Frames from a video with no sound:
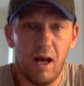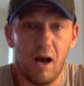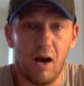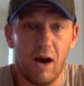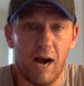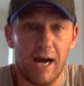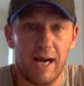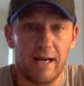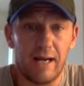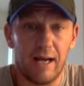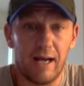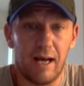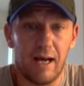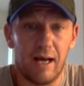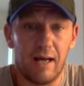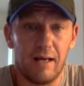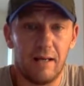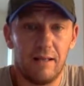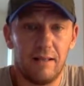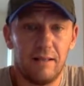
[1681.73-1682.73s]
All right,
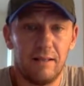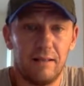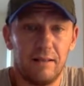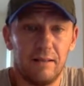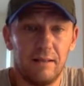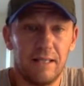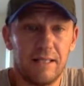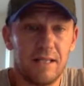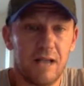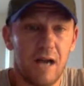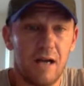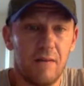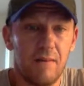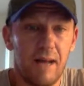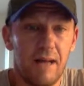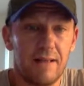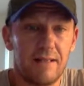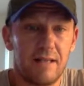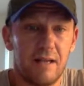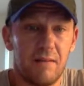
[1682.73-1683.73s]
let's talk
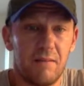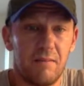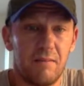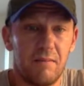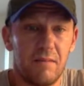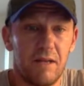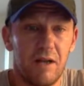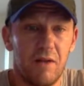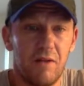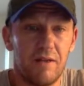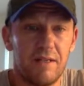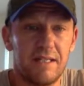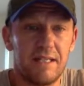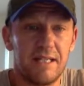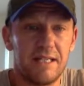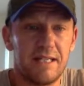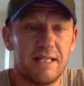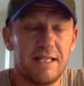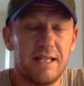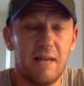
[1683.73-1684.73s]
about some,
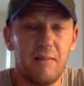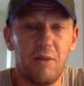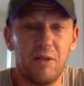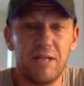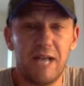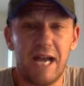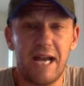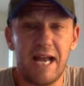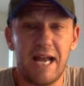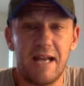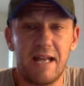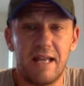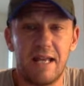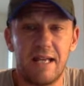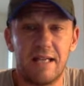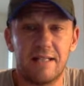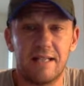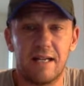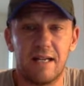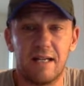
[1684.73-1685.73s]
this double tight end
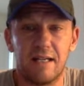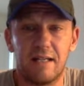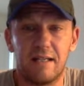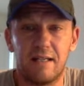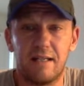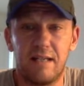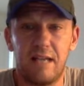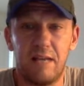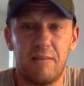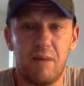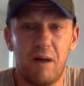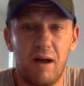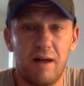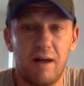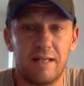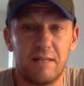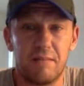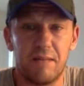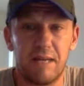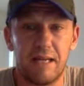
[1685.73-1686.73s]
thing is going to keep
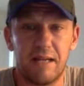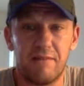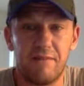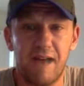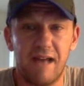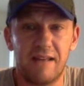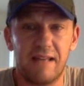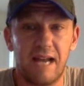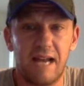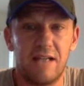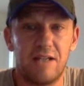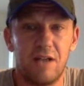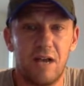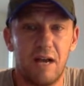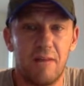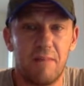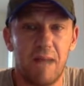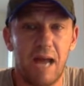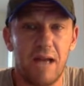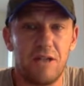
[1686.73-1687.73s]
haunting me. And the fact
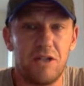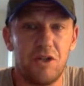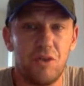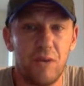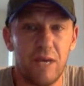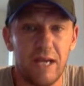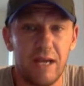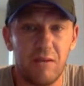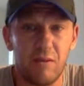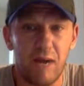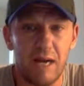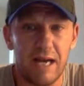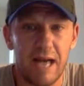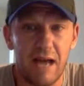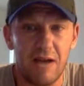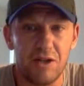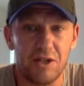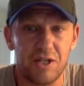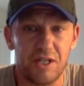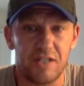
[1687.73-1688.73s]
that I'm not doing it right
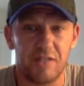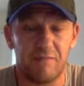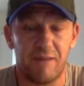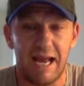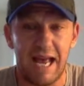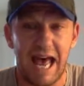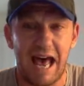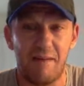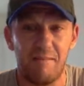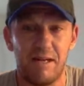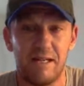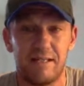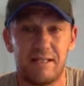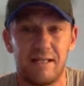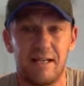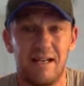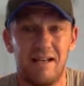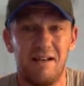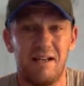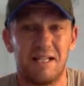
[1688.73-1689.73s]
now just because of my
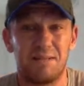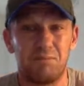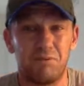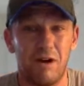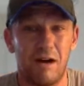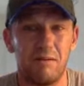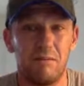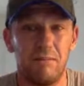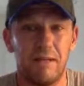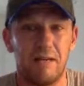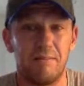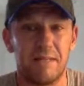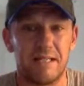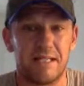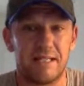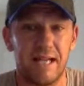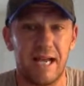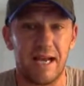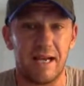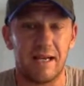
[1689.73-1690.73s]
habits, it's probably a
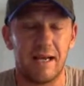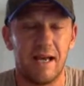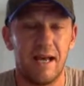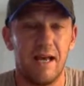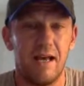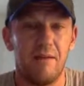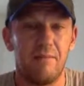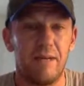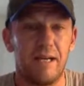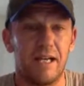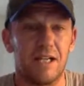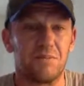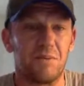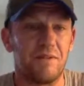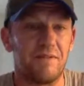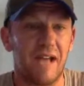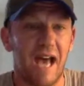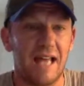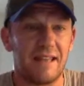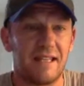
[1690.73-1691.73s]
mistake because
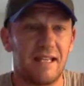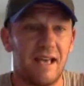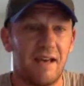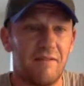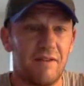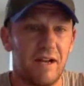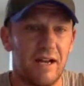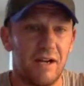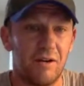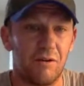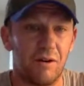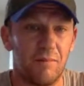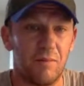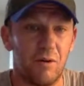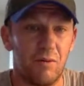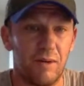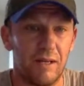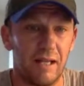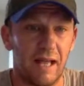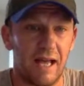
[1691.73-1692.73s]
we've got the Evan Ingram
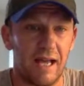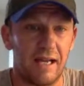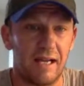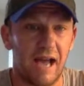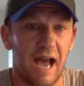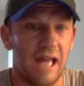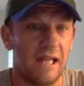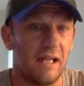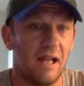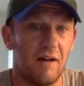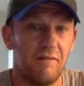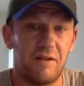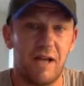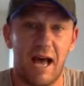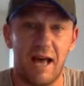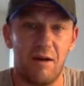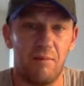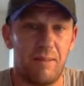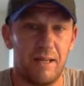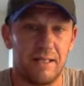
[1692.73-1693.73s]
who we like. I love
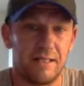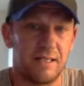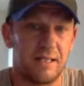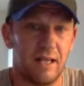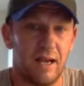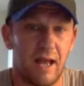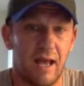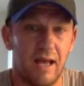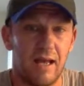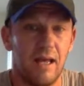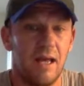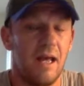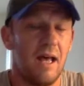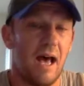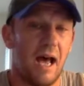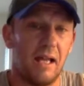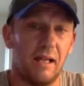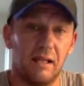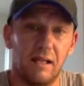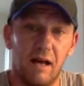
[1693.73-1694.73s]
Kyle Pitts today.
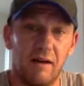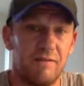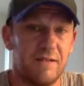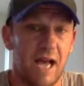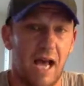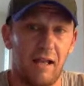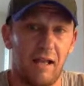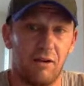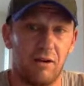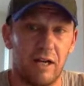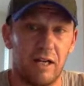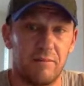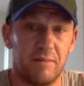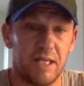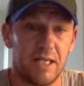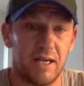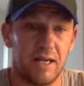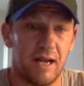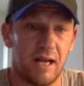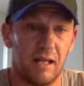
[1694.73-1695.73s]
I love Tyler
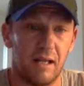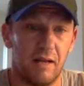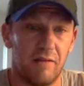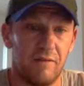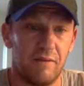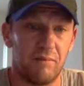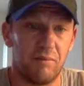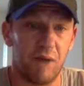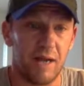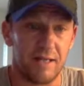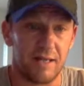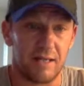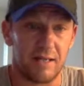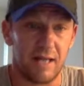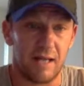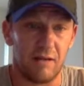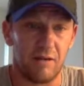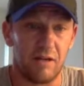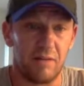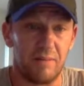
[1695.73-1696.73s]
Higbee, and I love the price on
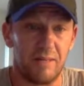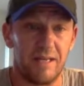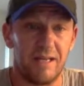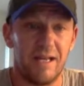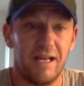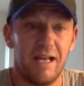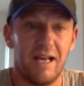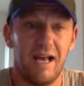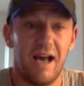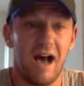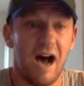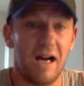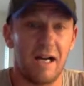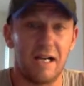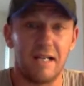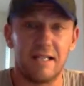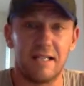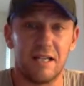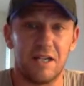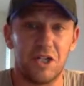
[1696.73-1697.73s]
Tyler Higbee.
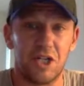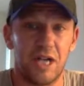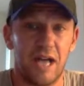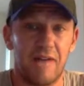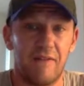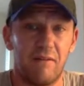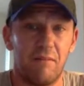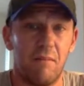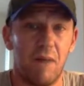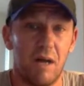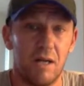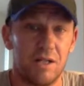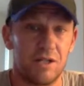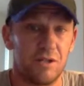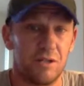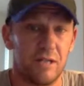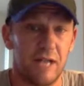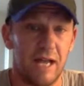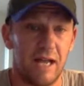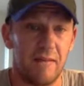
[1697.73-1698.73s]
Hawkinson should have a
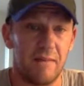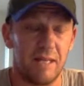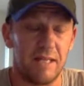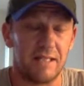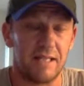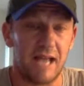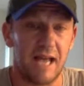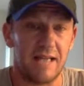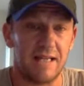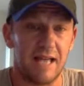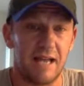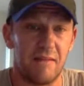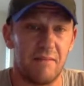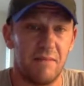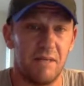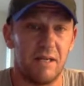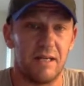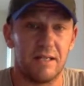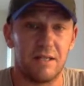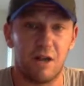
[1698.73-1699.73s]
monster day. I mean, this guy's had 1
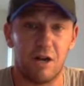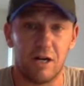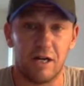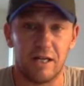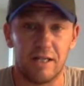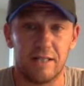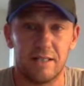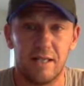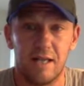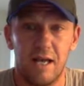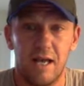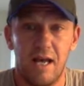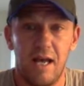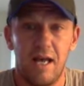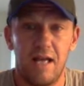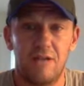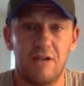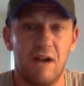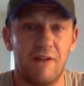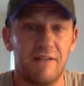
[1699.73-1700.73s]
million targets.
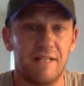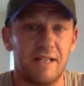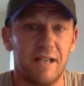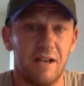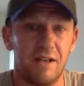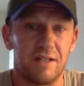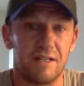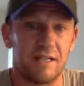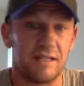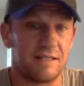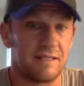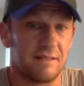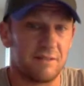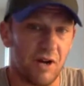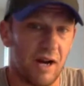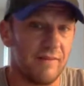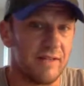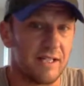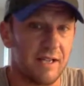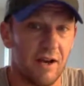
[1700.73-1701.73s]
Travis Kelce is
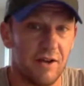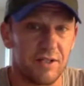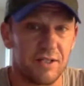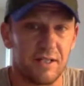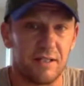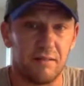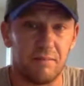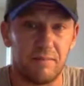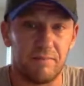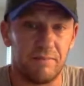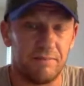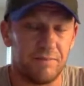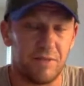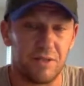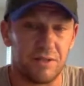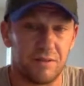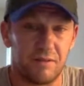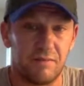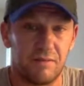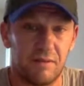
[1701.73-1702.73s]
Travis Kelce.
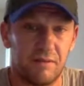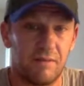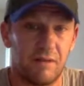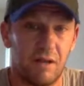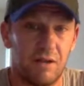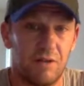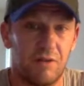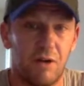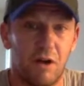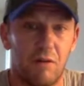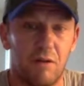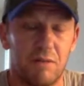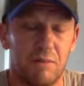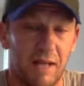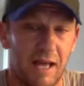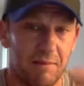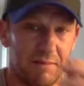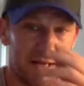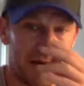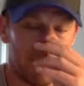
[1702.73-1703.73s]
Just you can always
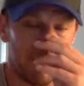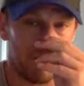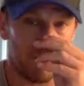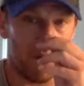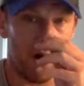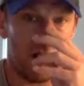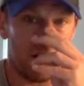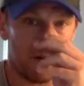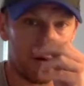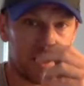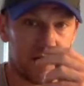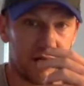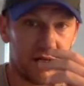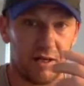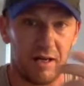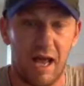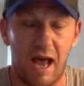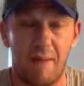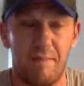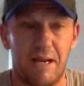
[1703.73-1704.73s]
play him. Darren Waller is
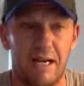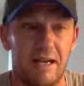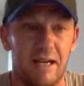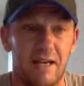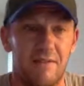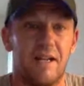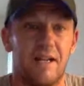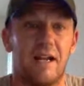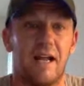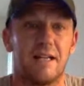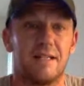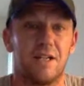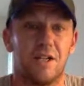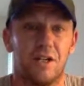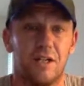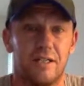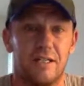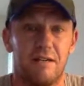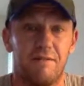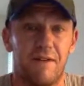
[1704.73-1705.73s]
even against a
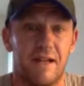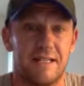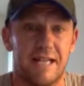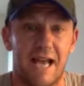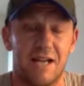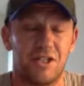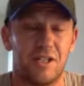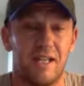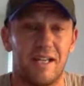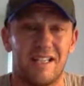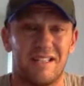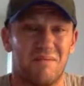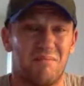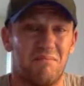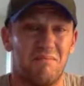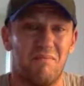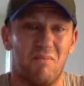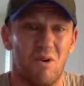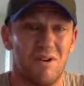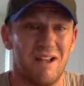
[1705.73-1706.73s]
good defense, I actually think it
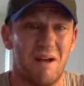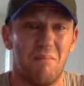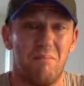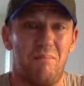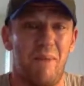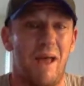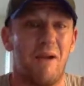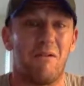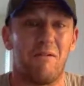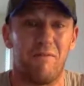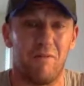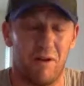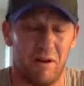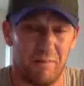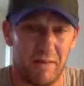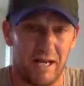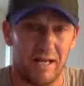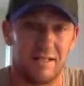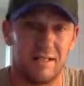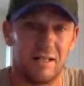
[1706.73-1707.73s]
works out better for
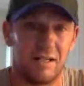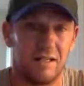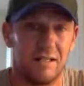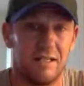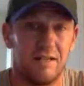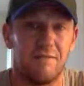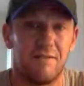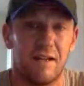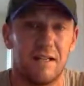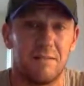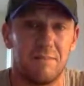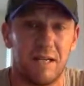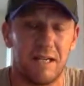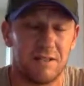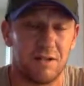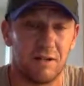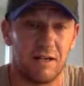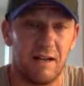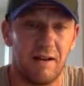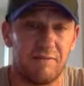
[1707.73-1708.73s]
him against a good defense
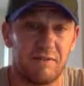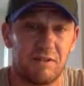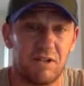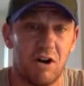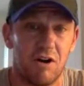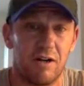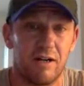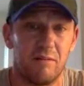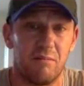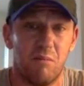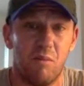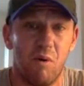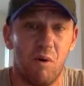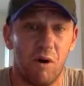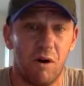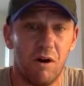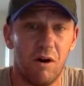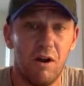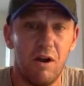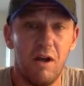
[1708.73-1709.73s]
because they're going to have to target him more.